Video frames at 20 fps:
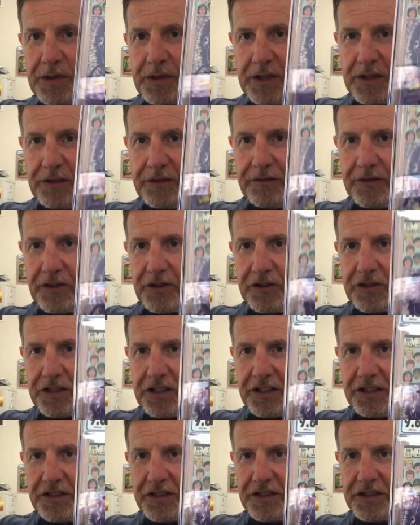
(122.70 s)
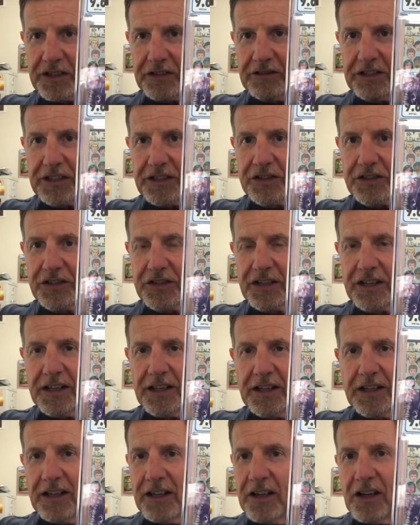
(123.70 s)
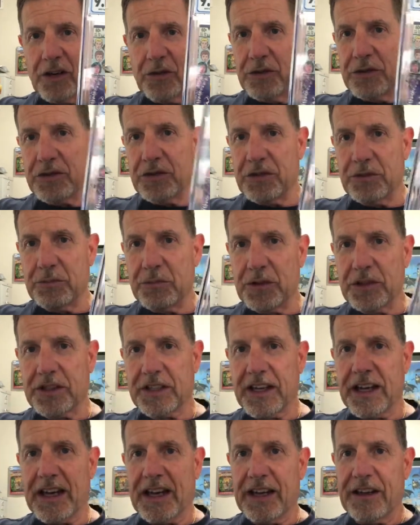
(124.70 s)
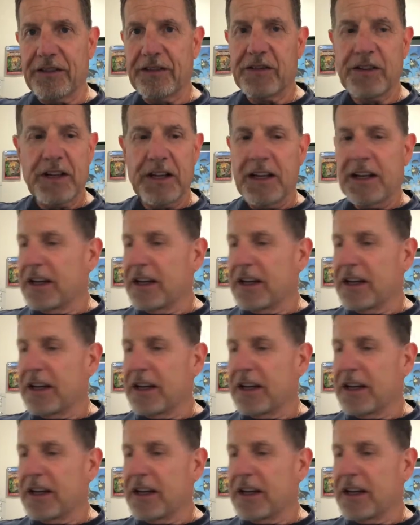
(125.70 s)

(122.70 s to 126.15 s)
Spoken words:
their first in the series. Always a good book to have.